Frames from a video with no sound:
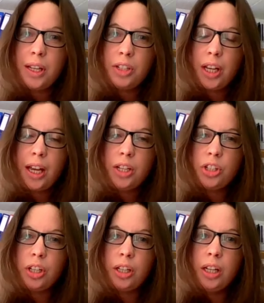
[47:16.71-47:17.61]

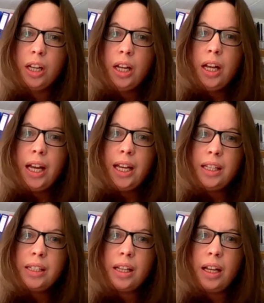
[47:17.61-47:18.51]
education
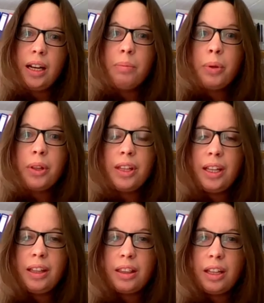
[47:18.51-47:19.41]
is an
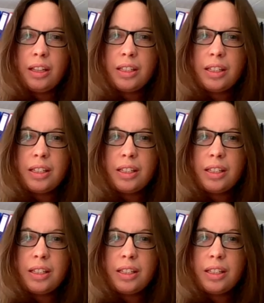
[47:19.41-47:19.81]
empathy that